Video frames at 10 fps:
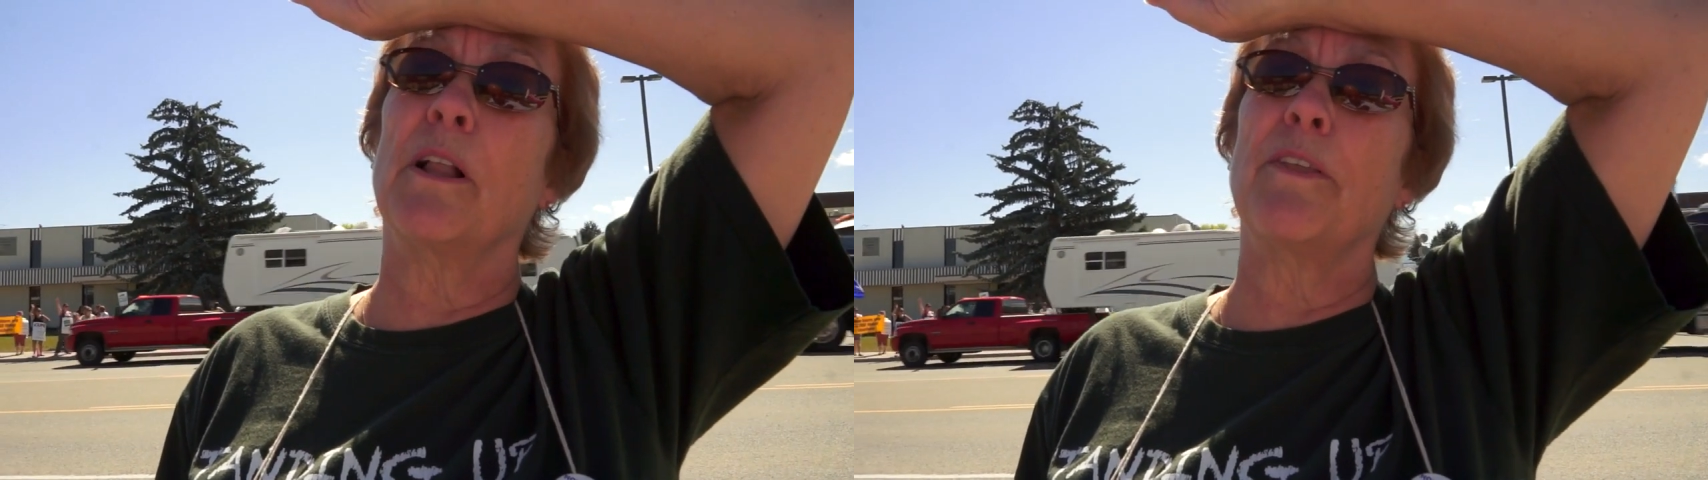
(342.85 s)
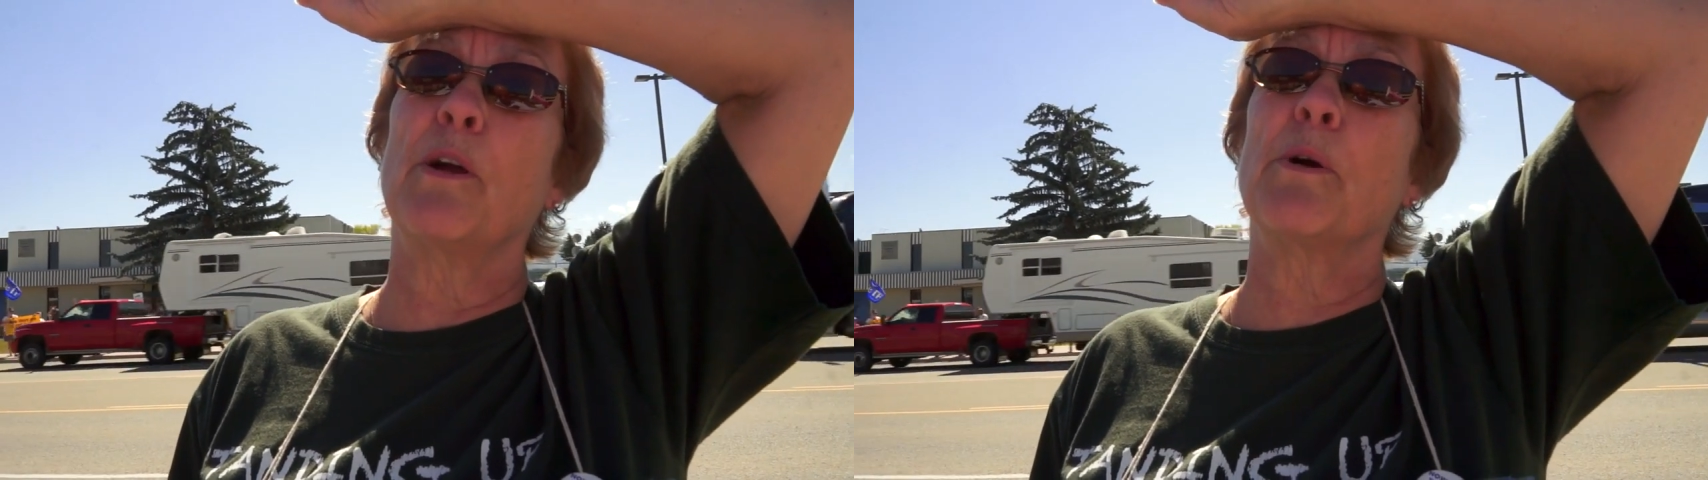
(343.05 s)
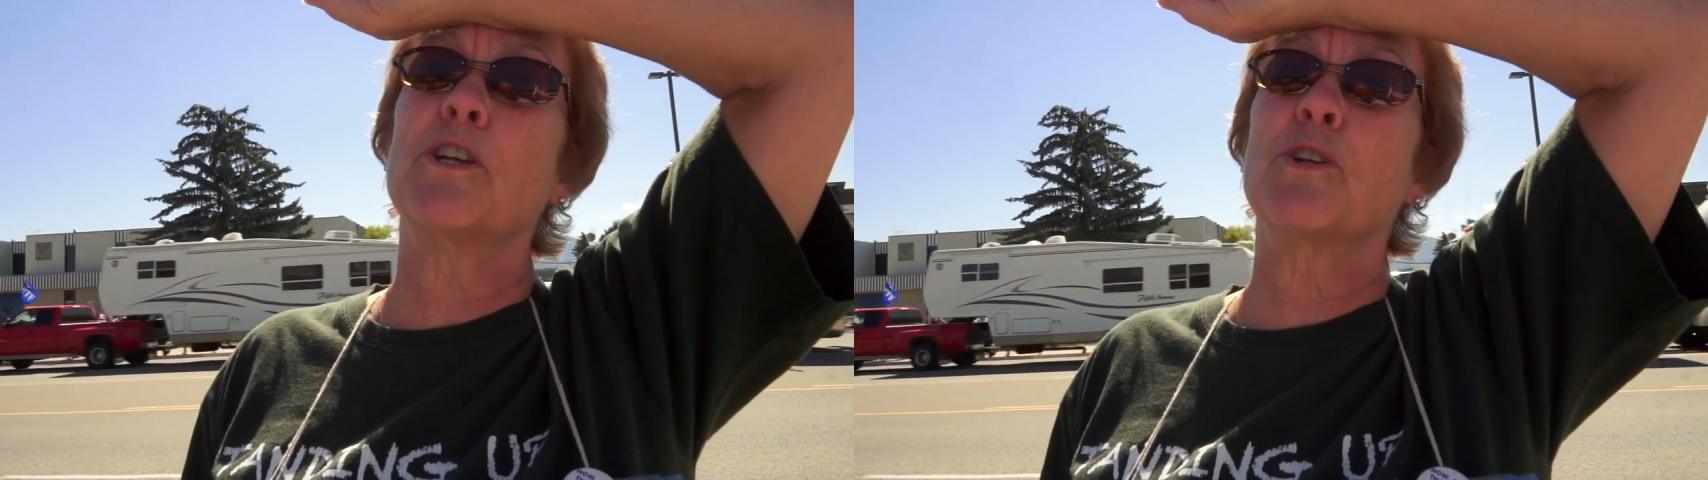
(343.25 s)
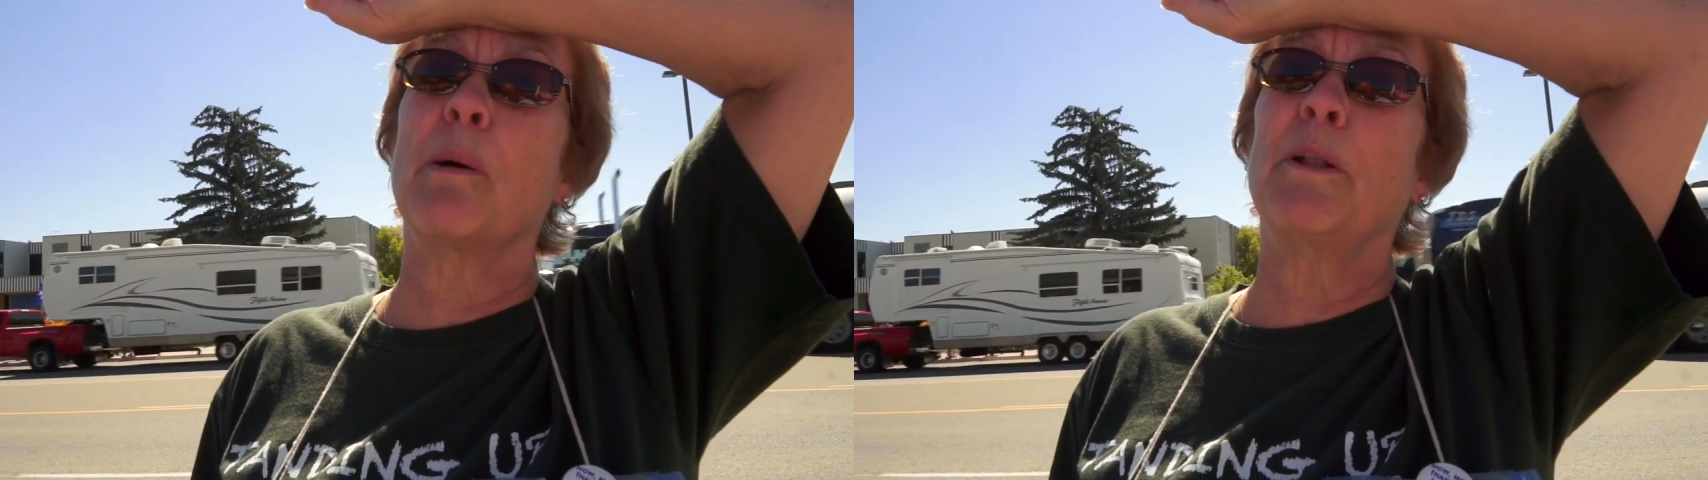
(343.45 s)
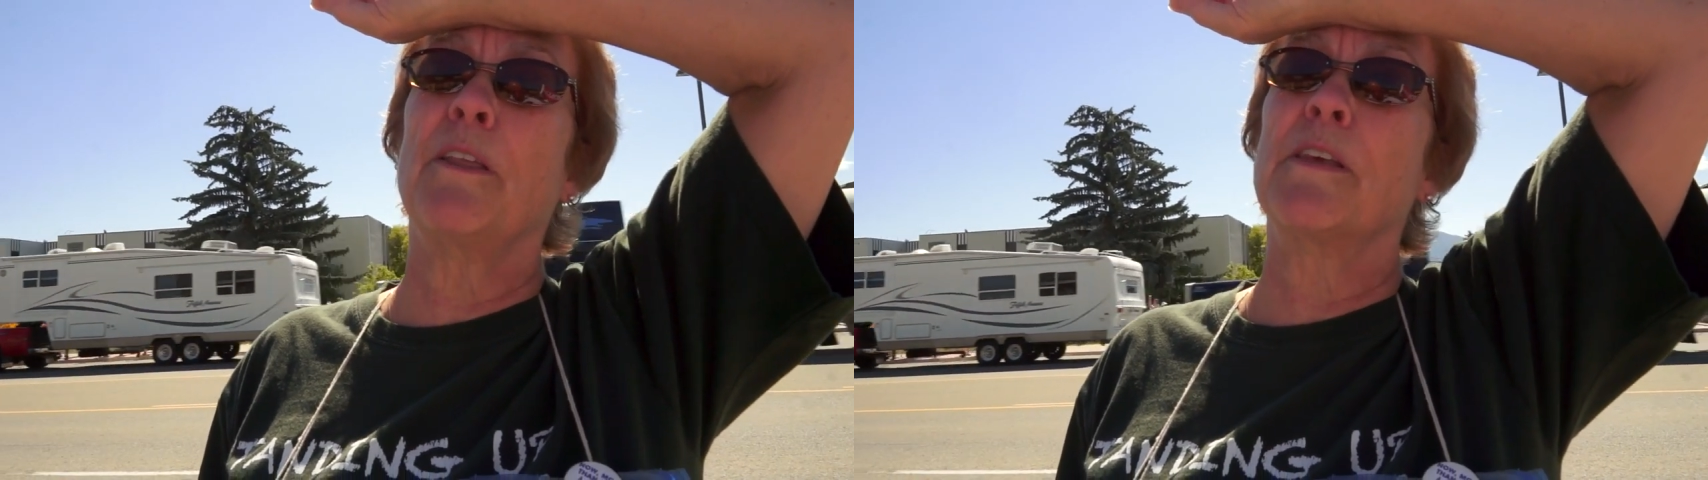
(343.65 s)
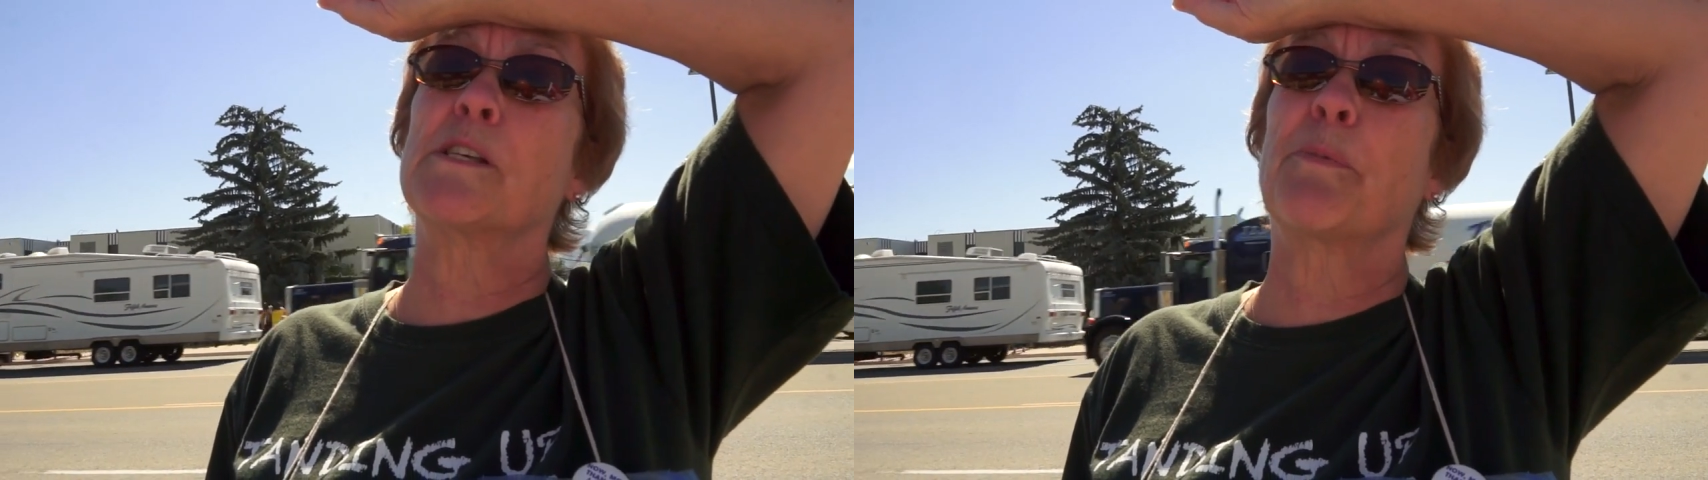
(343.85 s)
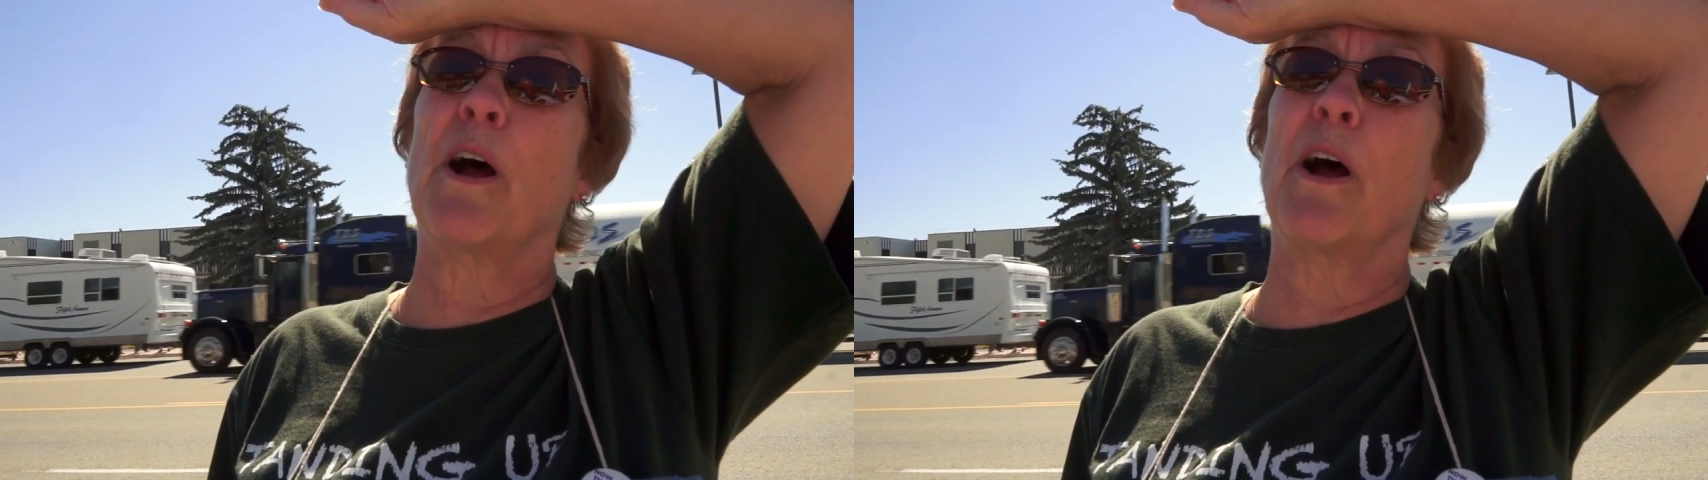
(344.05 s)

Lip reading: I think we're in trouble in this